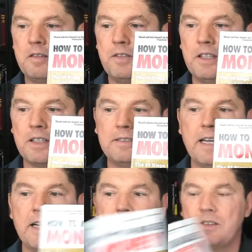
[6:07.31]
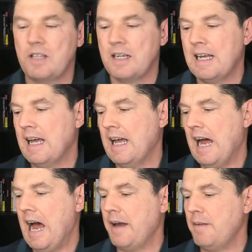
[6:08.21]
Felix Dennis,
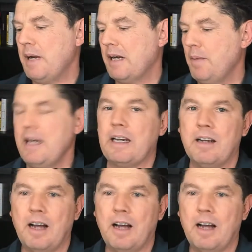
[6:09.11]
How to Make Money.